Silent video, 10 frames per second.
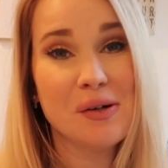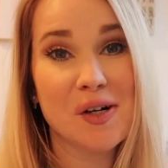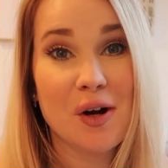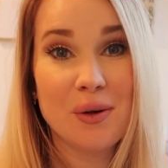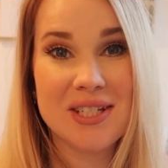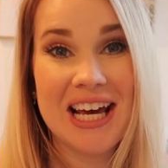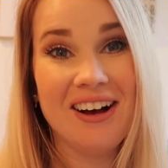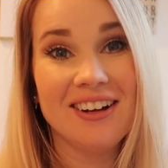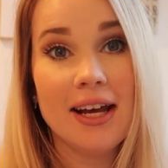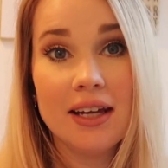or
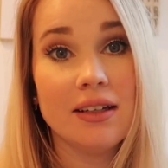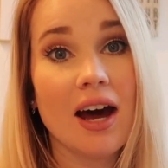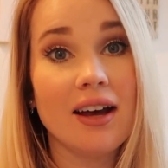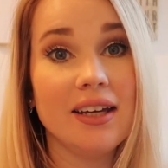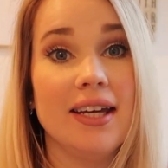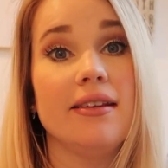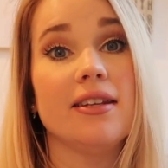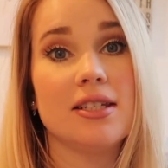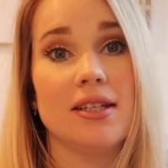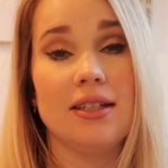hotel not in
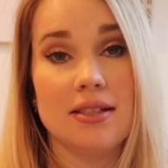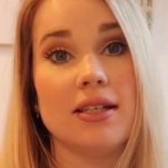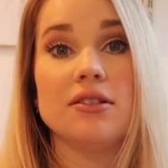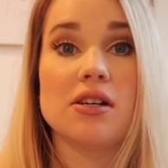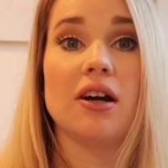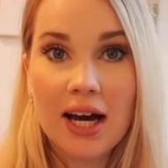the city center.